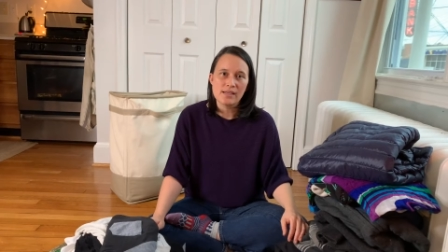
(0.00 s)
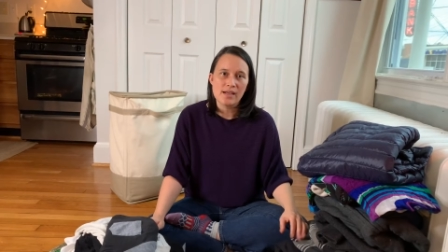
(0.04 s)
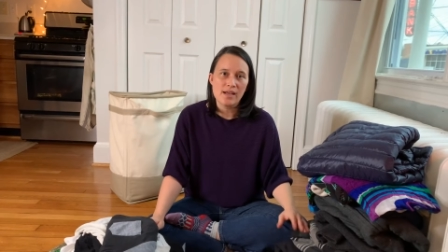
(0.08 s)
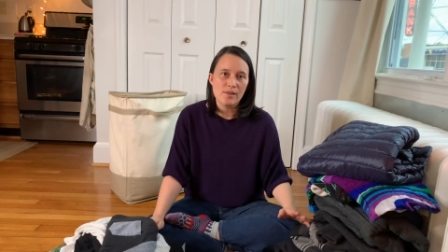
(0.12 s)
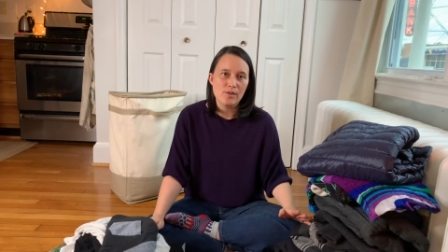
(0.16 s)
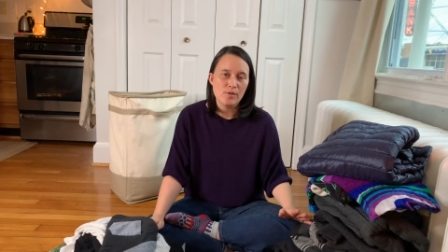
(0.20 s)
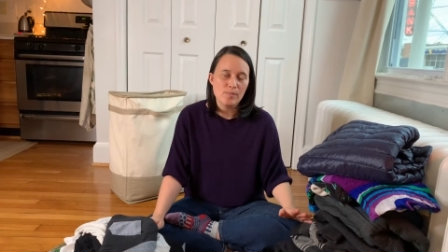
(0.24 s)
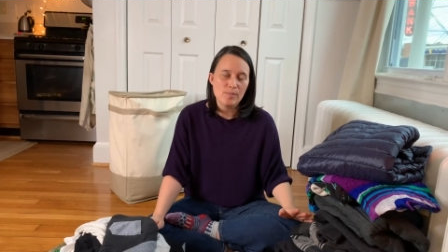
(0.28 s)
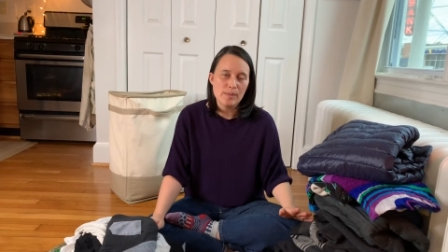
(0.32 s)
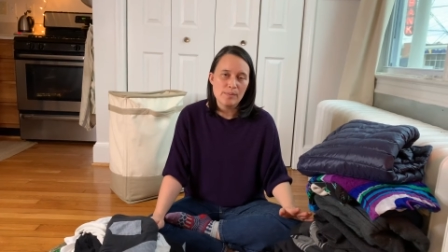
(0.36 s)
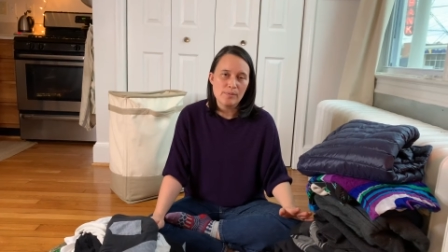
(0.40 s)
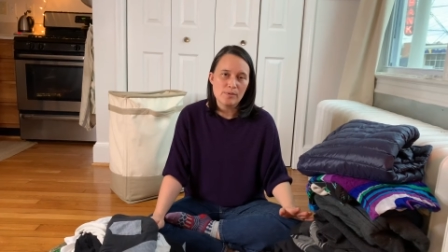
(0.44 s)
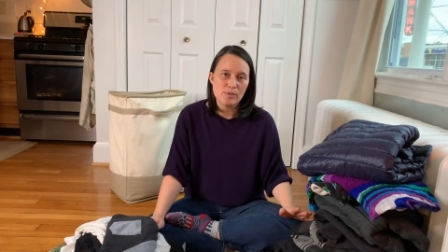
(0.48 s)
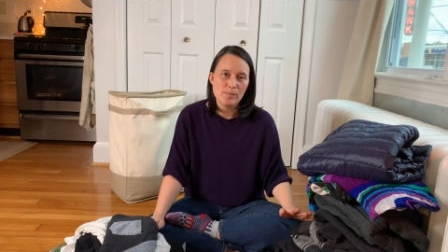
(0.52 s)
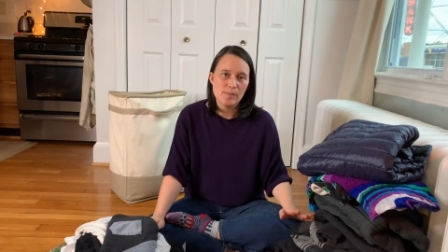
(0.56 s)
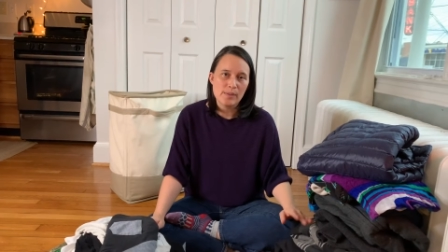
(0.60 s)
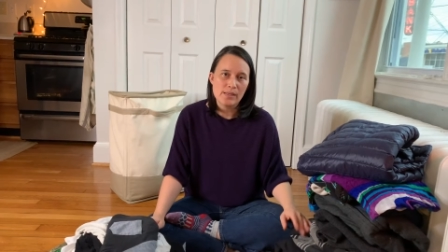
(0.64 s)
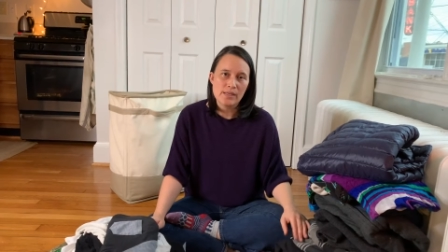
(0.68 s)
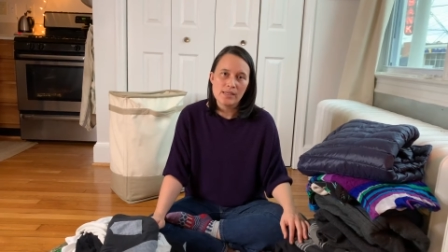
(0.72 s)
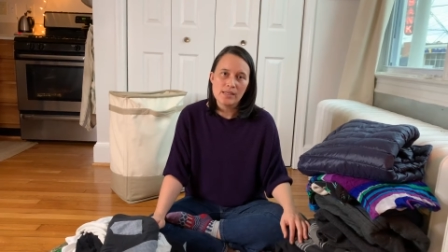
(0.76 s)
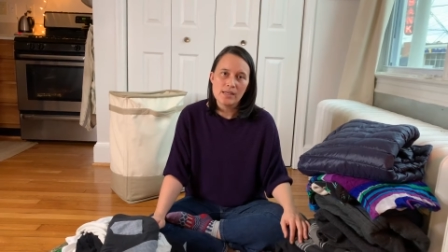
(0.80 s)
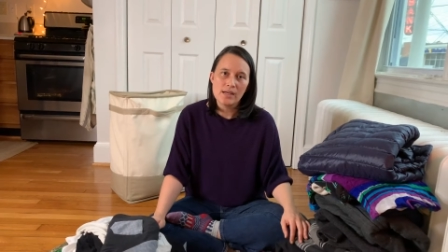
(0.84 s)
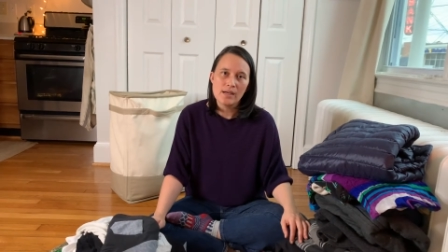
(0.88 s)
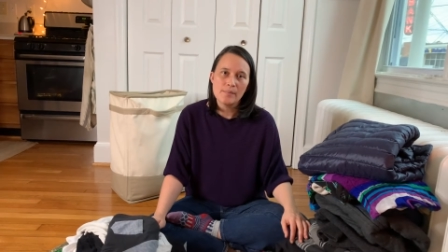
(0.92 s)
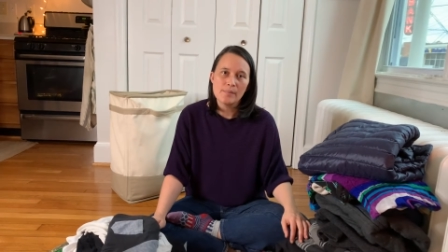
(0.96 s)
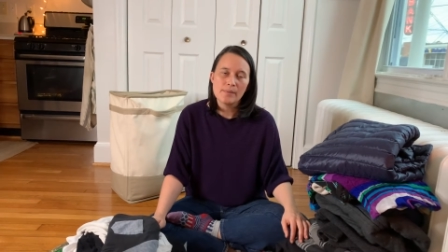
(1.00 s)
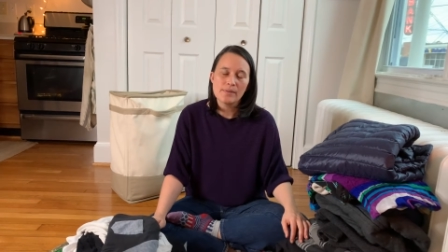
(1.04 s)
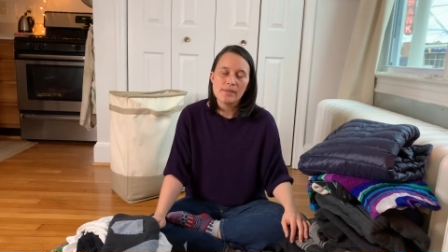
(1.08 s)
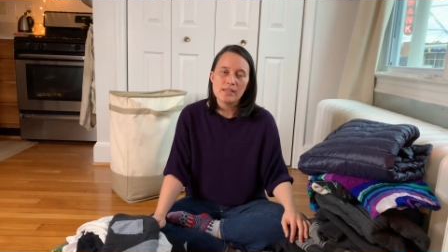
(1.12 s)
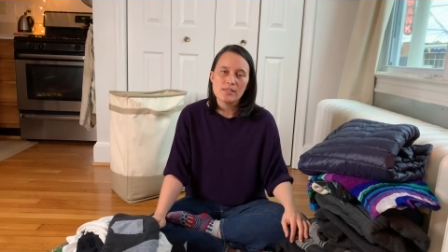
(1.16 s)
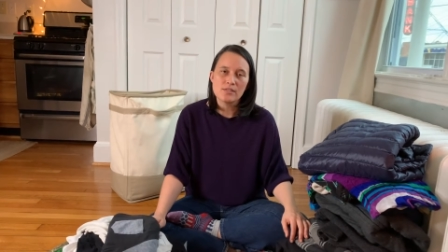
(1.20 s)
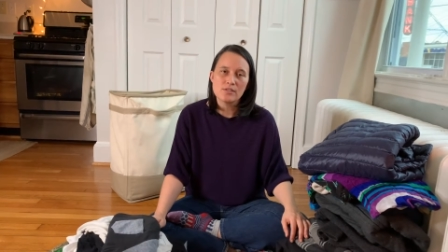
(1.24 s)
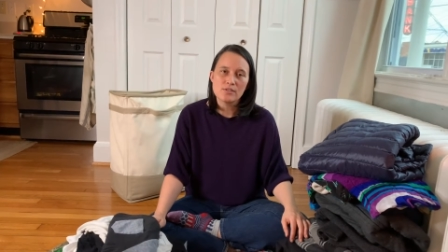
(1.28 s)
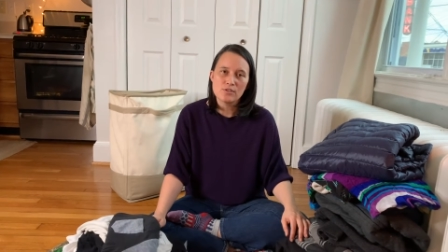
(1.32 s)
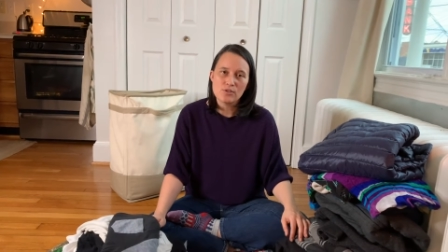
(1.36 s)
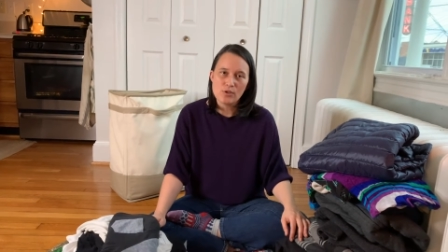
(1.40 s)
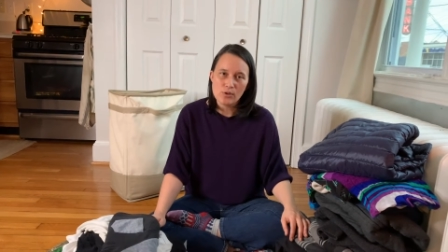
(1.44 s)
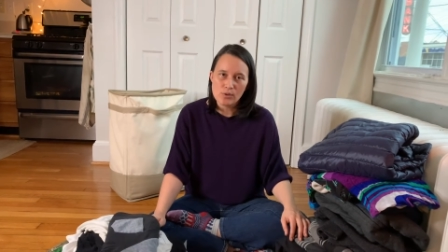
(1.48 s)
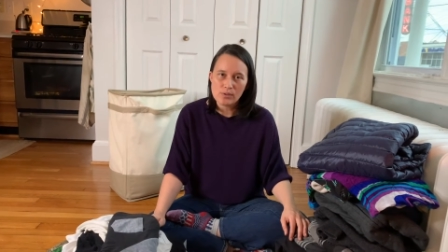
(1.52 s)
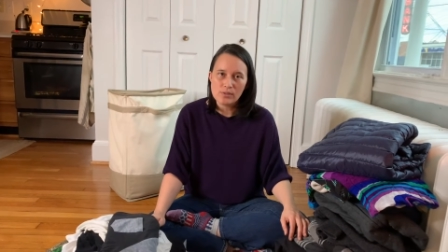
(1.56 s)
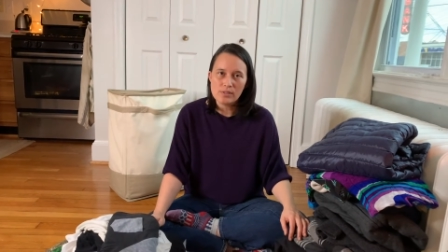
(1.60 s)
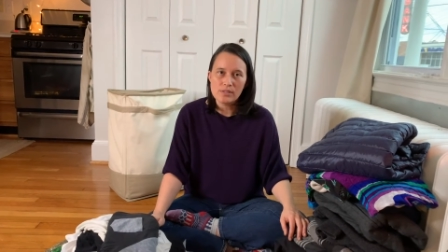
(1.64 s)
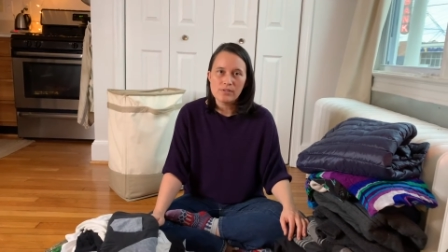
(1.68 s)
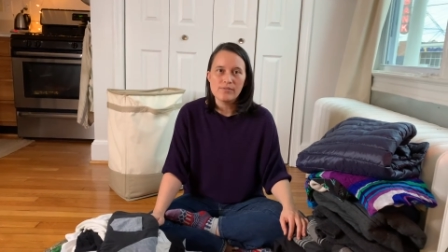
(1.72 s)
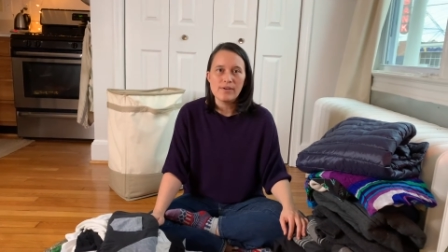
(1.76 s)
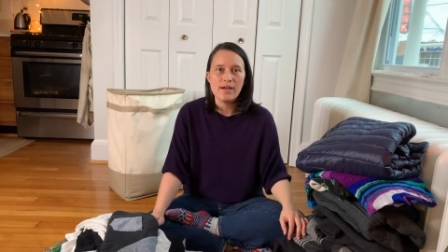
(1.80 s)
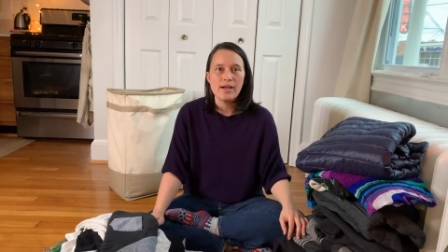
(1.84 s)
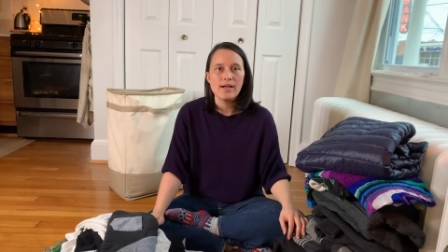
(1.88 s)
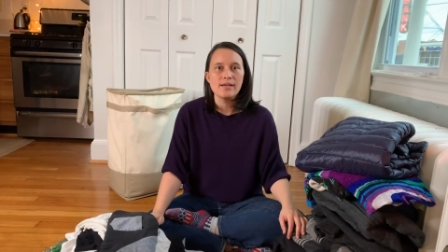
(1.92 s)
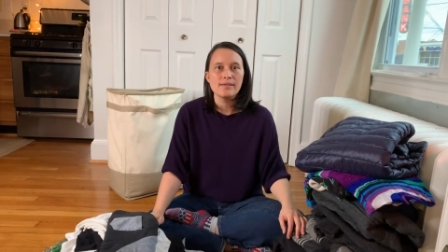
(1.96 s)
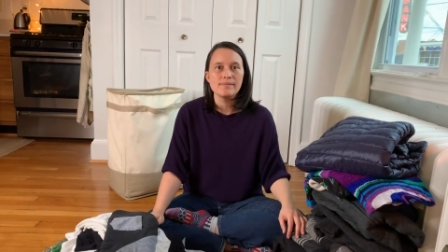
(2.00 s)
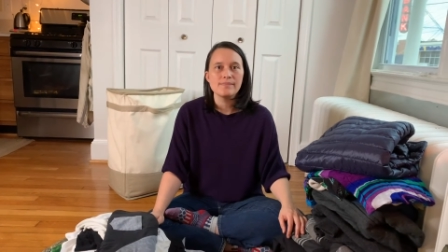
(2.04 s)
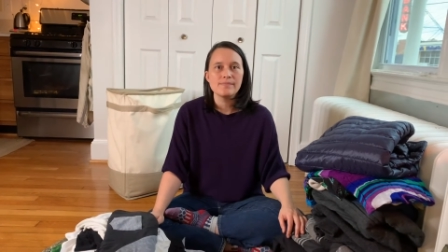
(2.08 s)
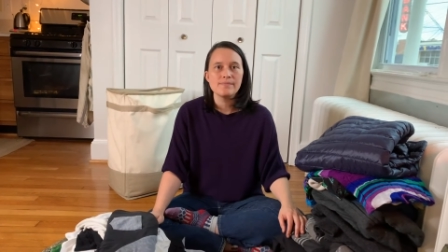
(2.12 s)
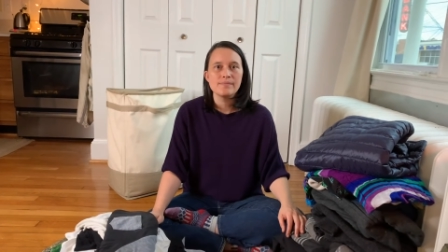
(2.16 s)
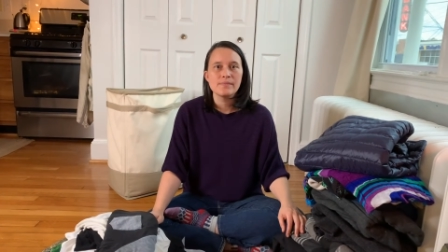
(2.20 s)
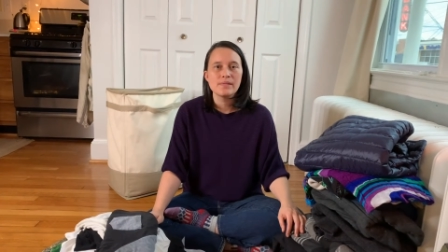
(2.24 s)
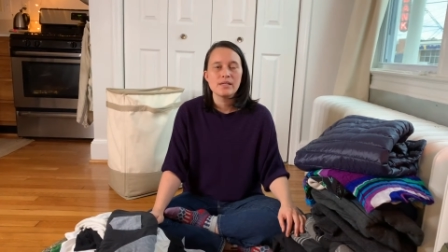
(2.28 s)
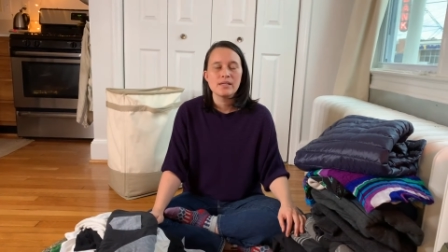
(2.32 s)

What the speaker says: other people to pick it up, that's totally fine.